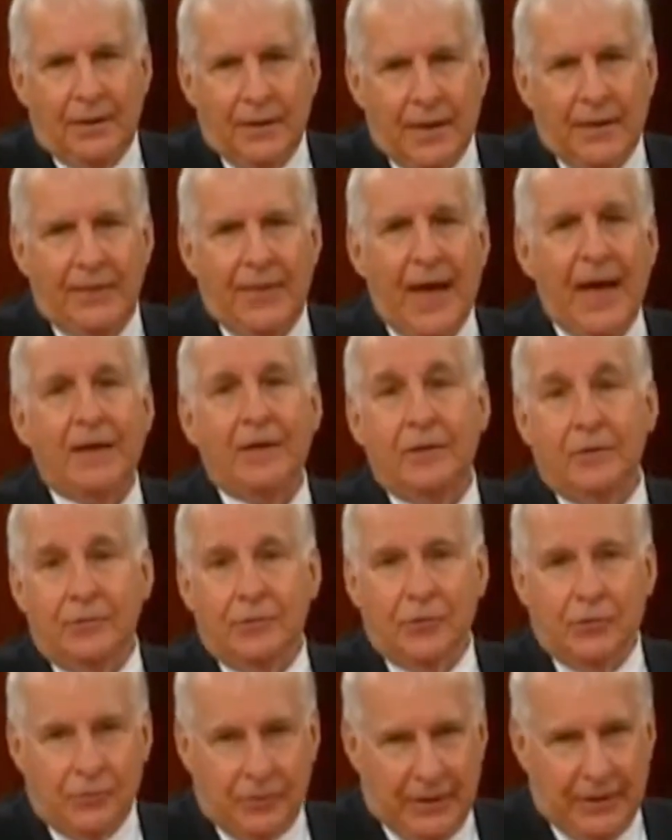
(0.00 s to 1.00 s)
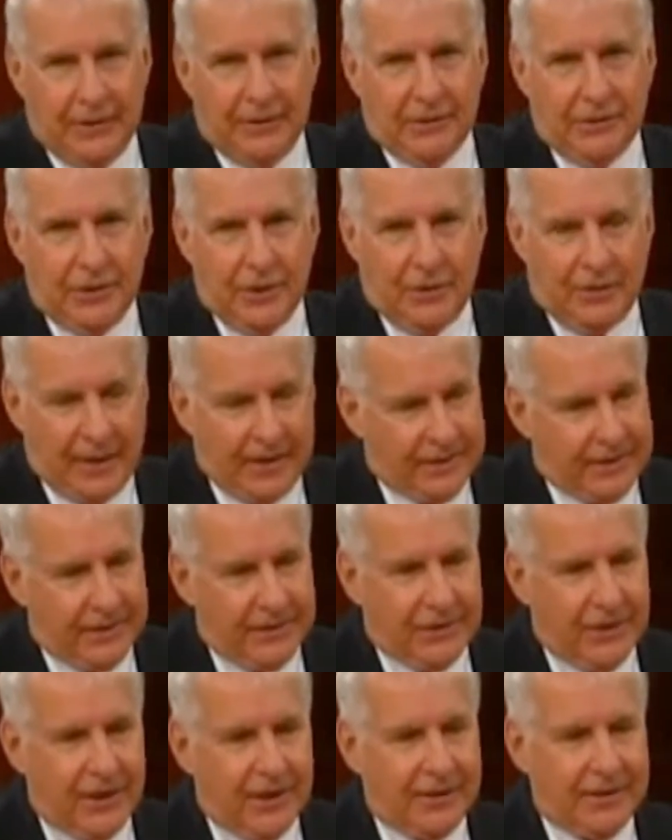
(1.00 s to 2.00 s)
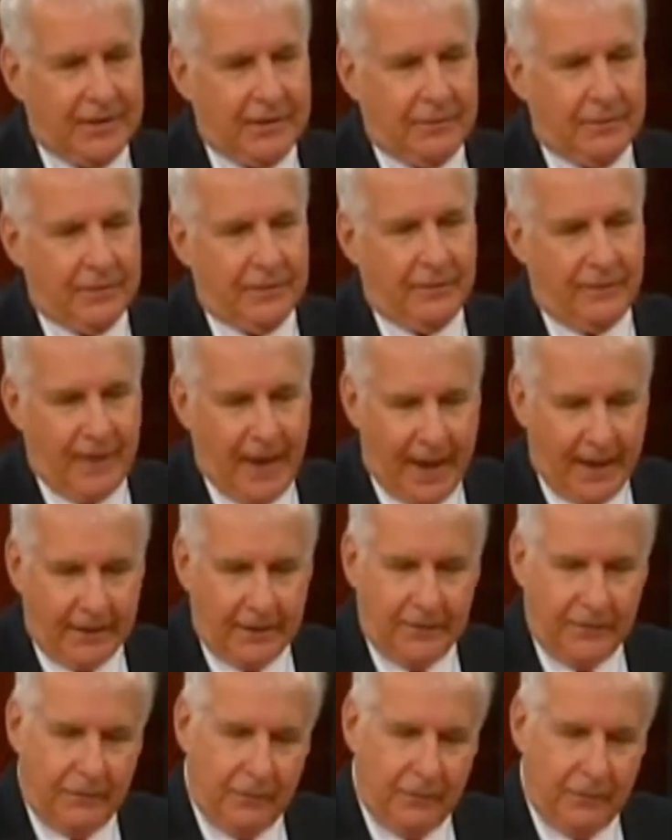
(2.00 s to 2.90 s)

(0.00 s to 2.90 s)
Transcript: That you do need to know. That's a scientific fact.